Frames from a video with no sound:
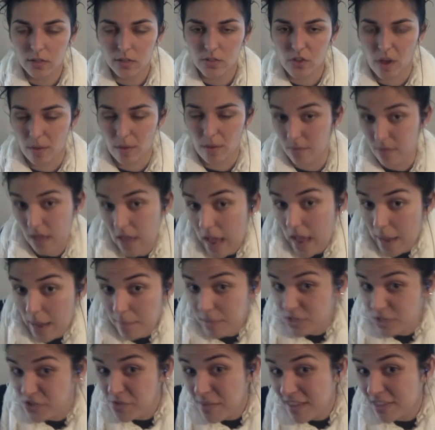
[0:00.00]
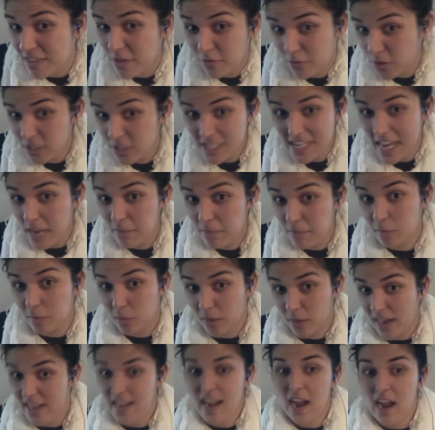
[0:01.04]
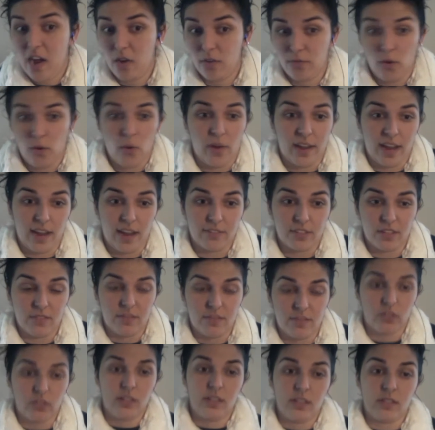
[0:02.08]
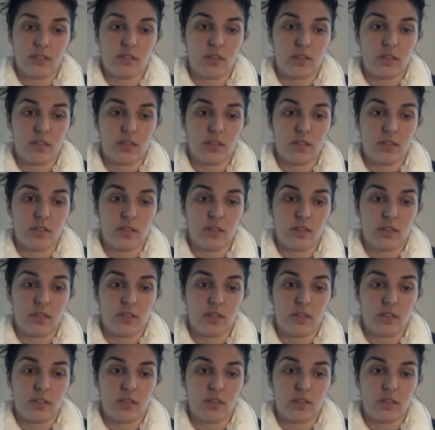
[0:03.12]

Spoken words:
So I'm assuming they're fully capable right now of going after the villains